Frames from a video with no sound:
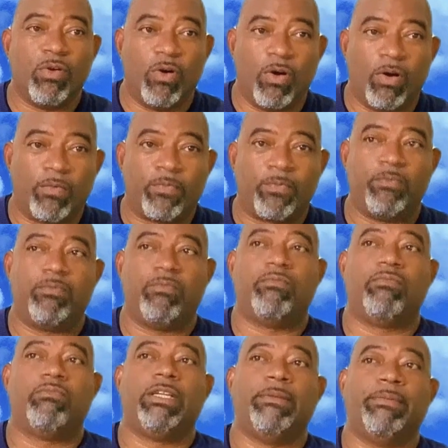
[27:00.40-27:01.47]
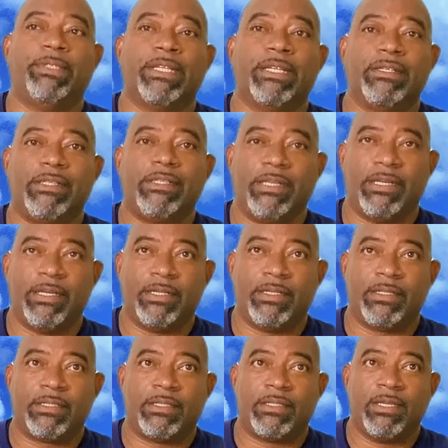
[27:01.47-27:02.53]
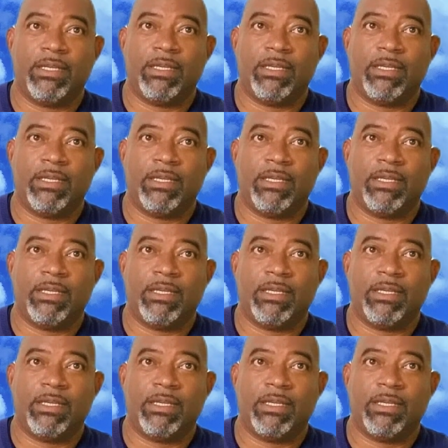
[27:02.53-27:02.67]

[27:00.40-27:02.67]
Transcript: off tables and chairs.